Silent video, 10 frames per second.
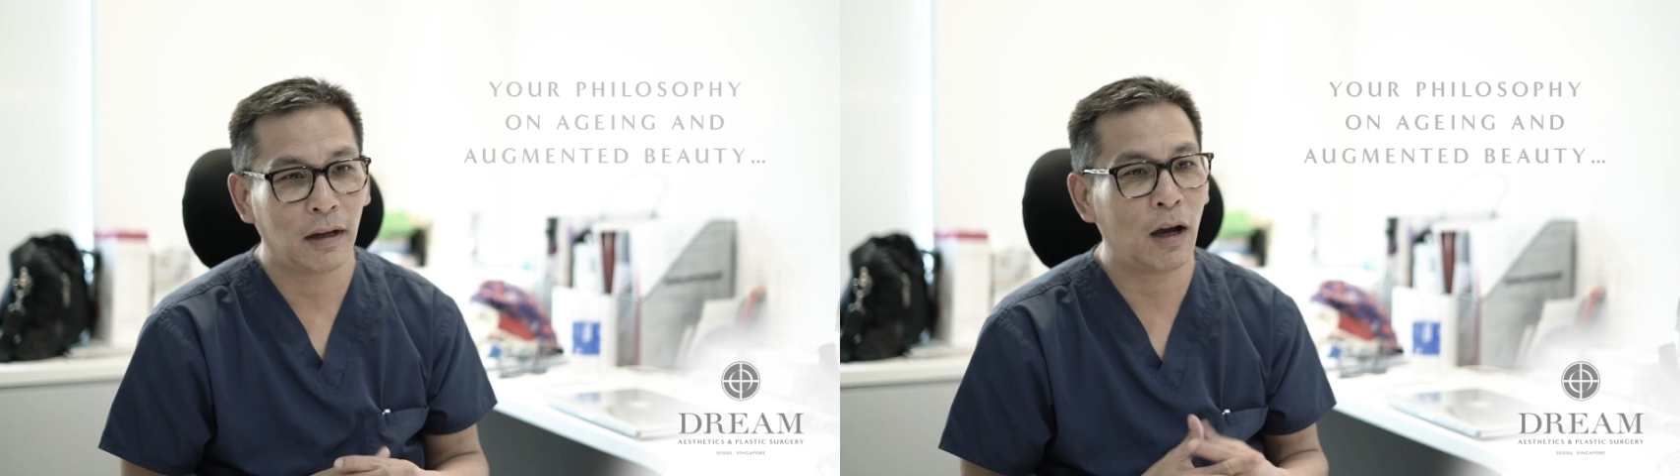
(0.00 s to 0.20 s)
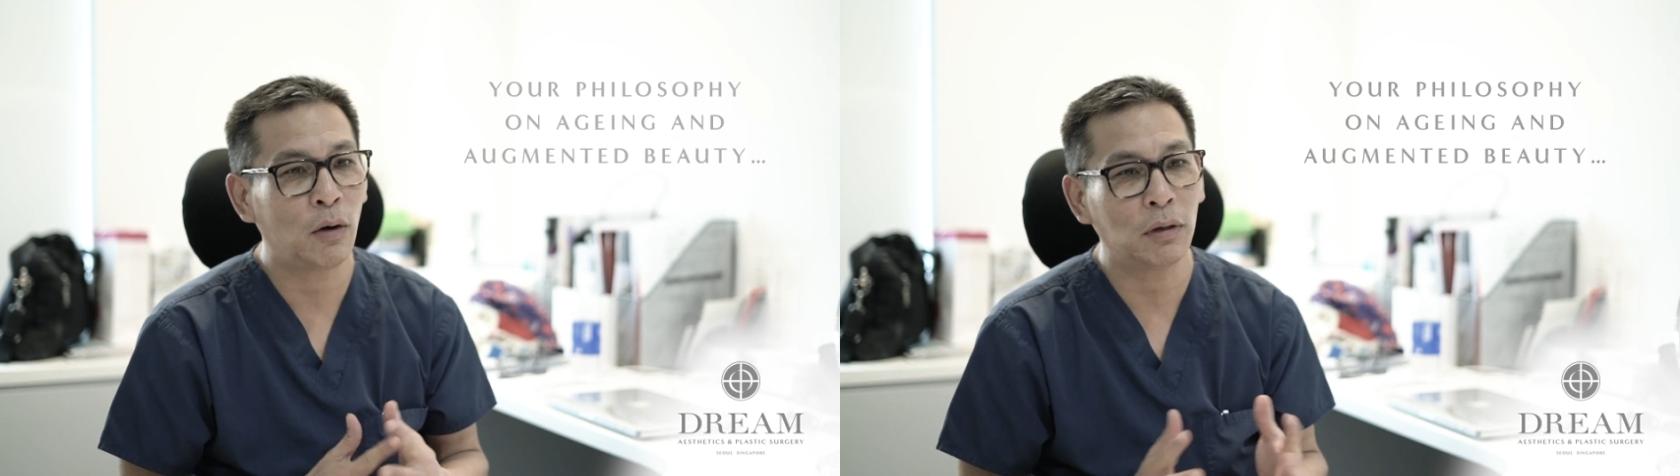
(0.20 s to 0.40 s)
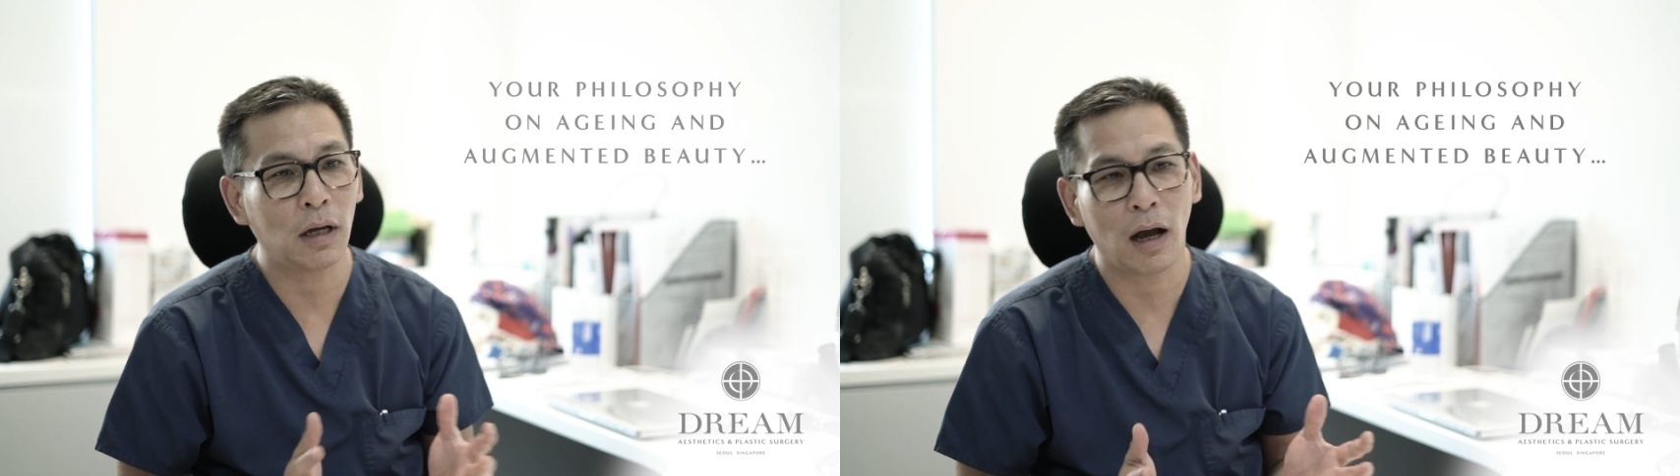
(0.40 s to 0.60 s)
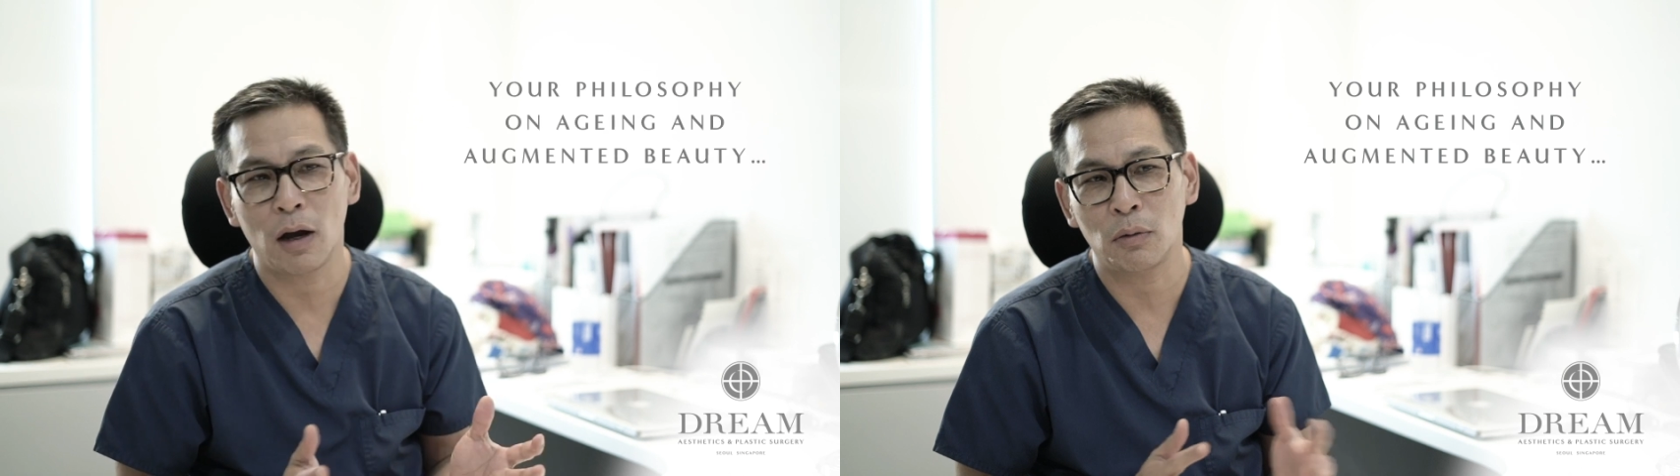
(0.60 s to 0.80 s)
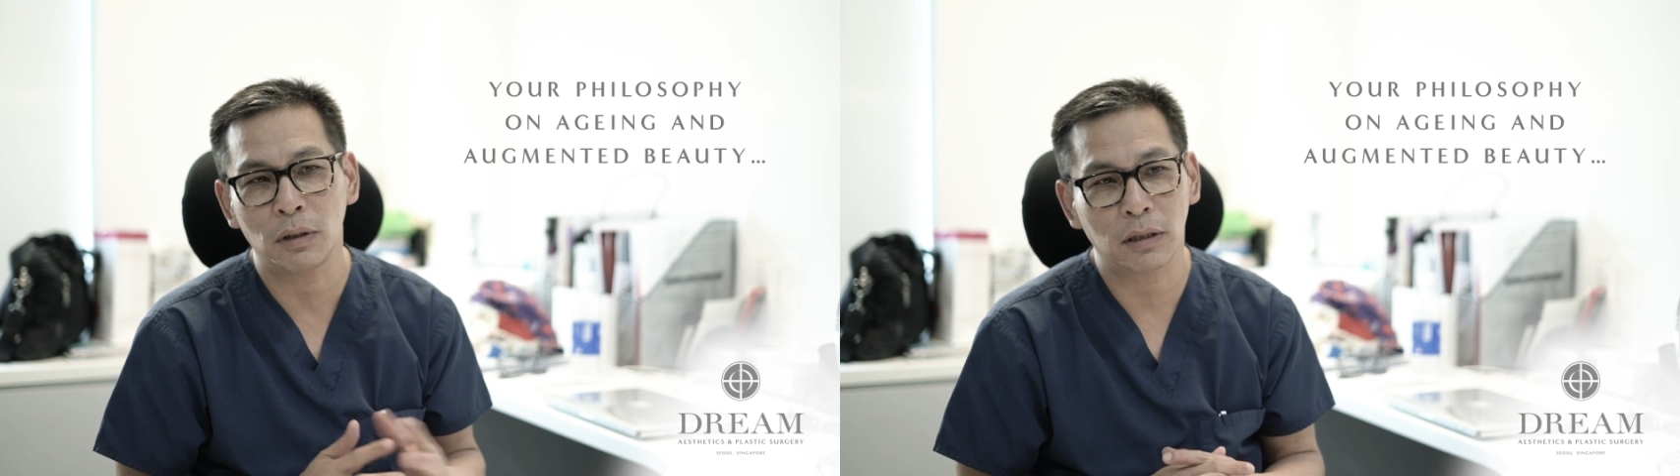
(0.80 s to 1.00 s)
I
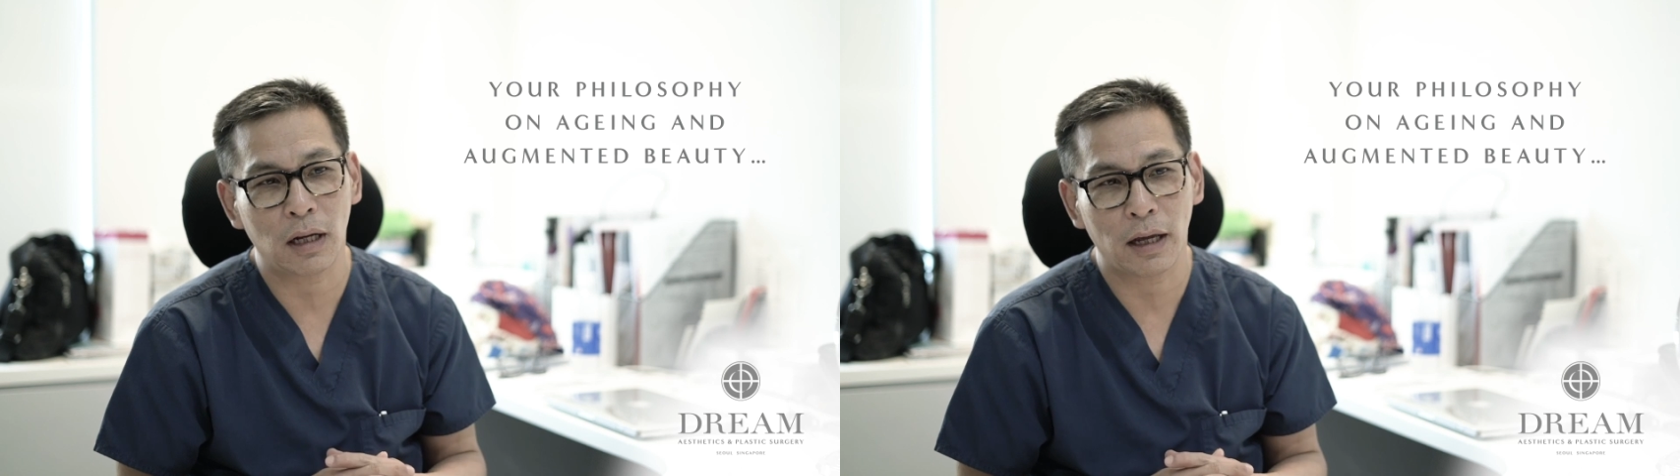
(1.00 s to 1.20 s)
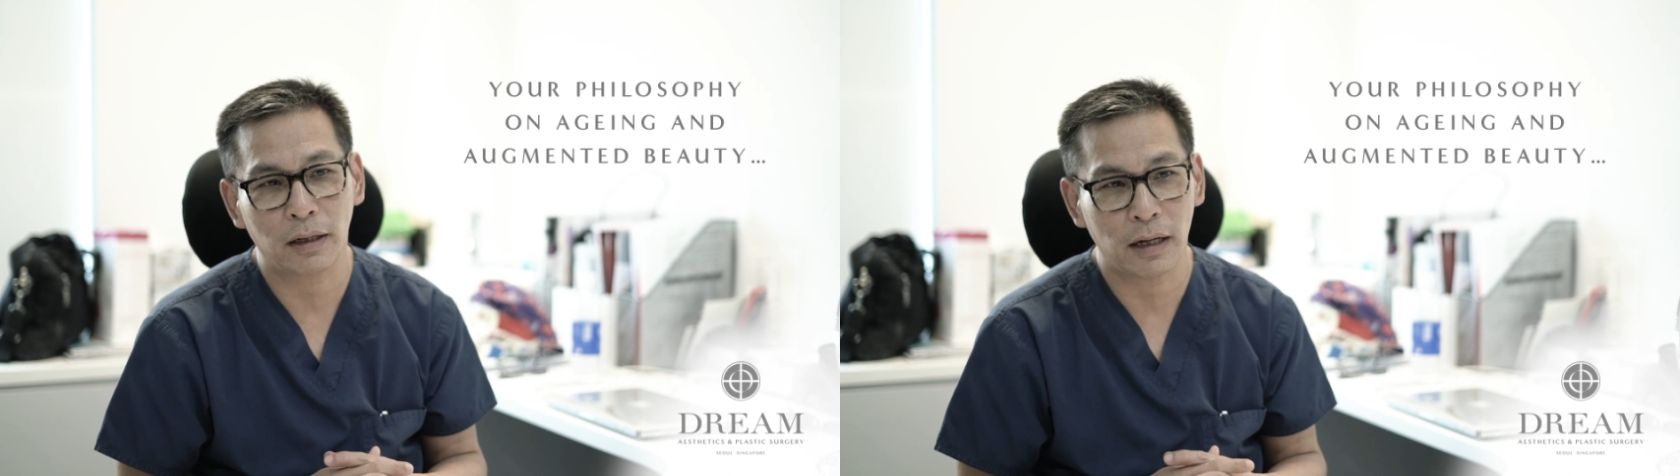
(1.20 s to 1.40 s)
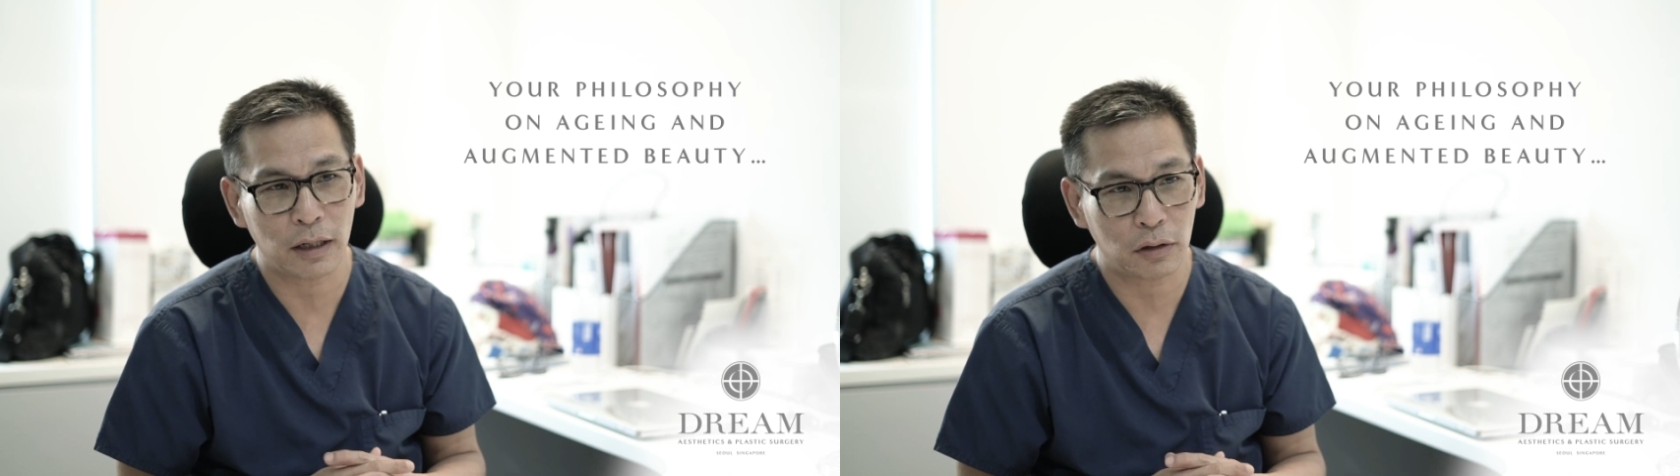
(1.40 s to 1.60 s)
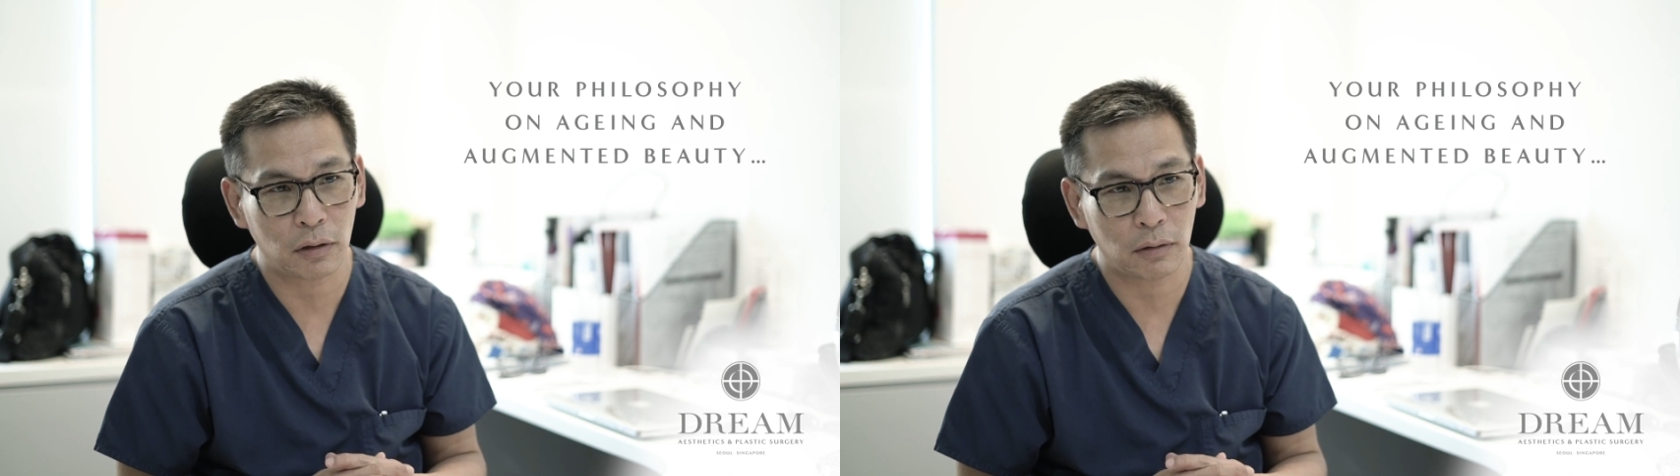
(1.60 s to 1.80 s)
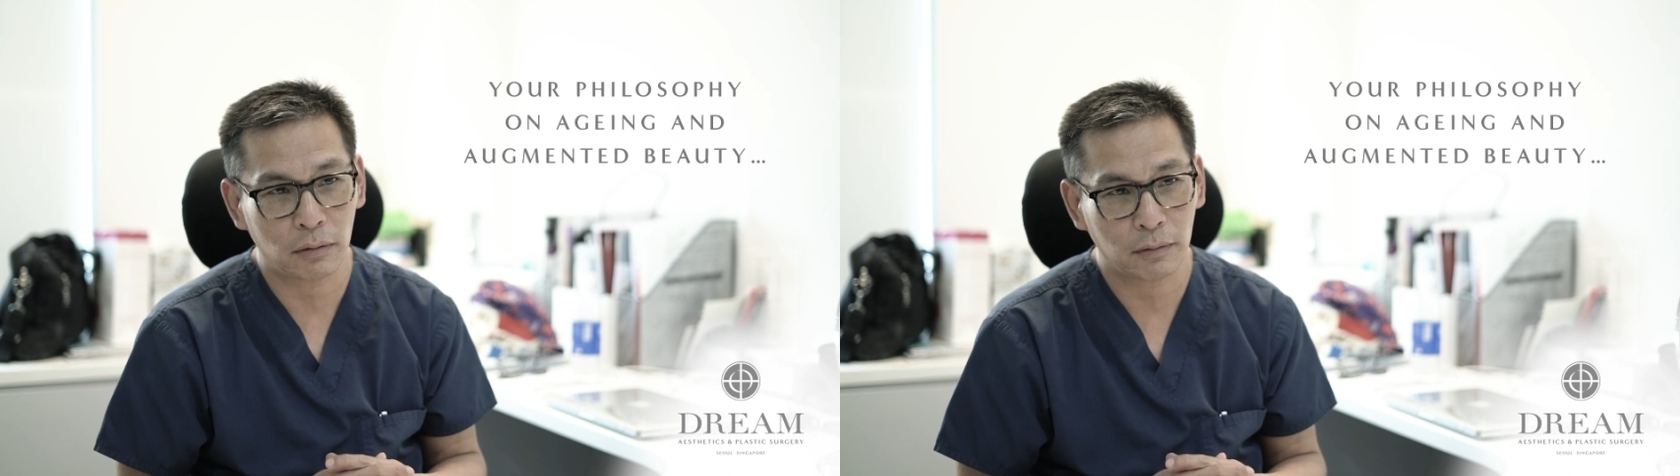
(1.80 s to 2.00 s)
always like natural,